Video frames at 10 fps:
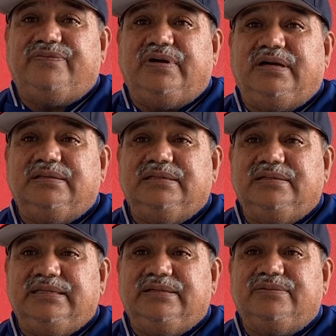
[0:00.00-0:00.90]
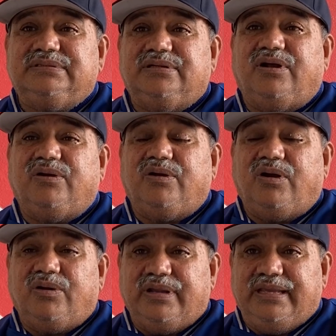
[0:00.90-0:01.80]
Lillian, was an
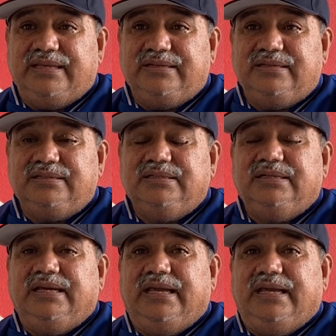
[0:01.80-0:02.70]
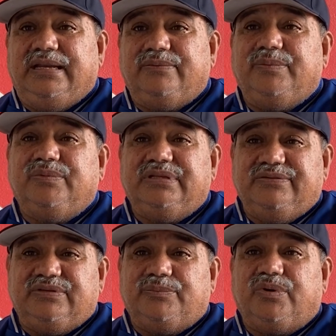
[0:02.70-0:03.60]
RN, and we
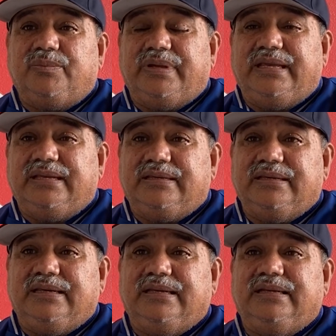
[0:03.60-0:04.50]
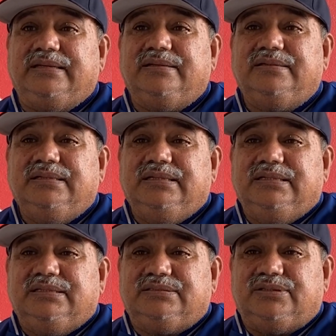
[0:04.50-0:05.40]
lived in Burbank. And
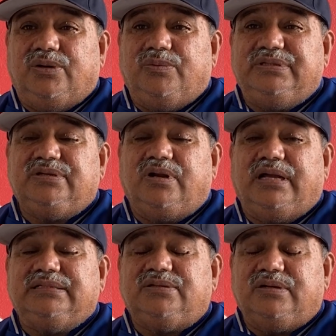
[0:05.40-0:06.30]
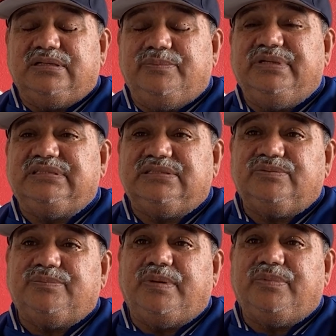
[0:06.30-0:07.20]
so I started a business
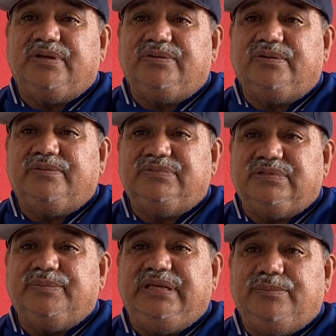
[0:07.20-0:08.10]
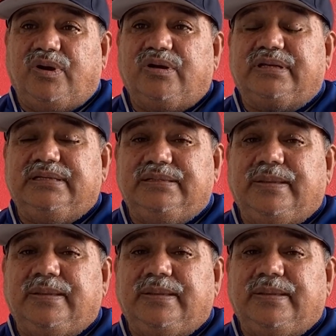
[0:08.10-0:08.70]
with my brother. It was a meat market.